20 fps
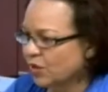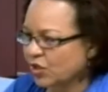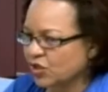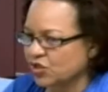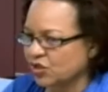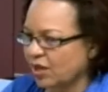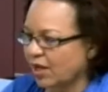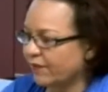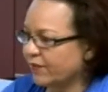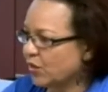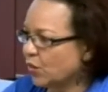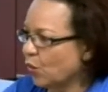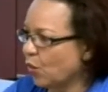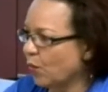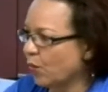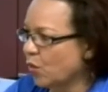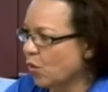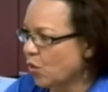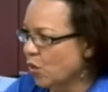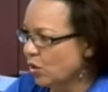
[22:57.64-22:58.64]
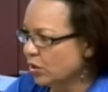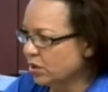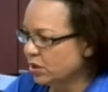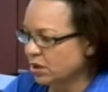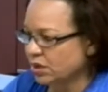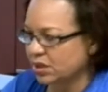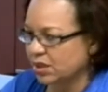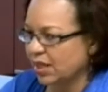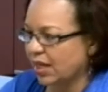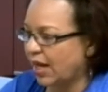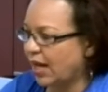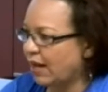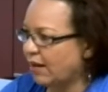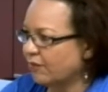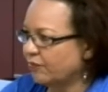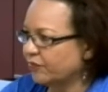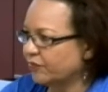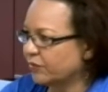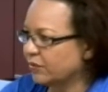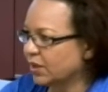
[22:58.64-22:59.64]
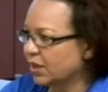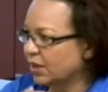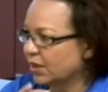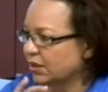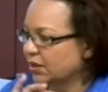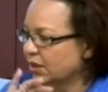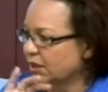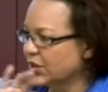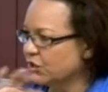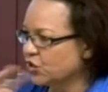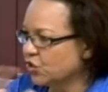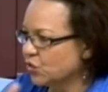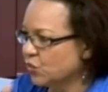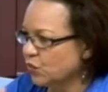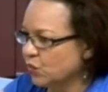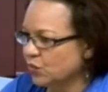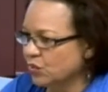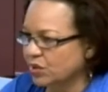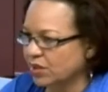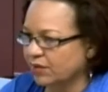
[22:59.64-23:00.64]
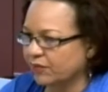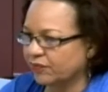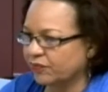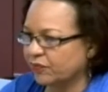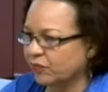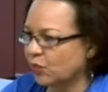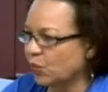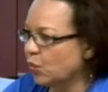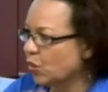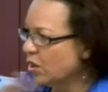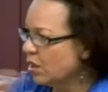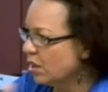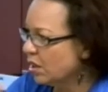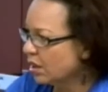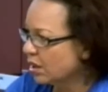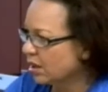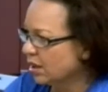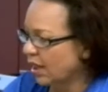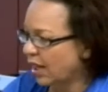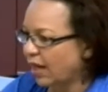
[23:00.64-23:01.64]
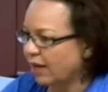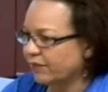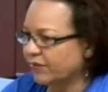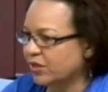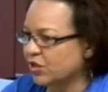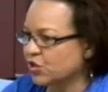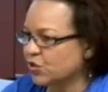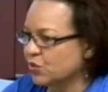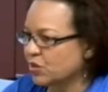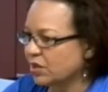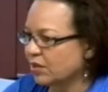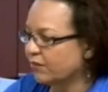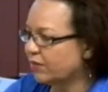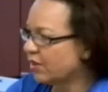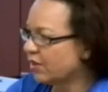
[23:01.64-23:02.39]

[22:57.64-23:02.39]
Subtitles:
you have the hormones, you have the issues of work, you have the issues of love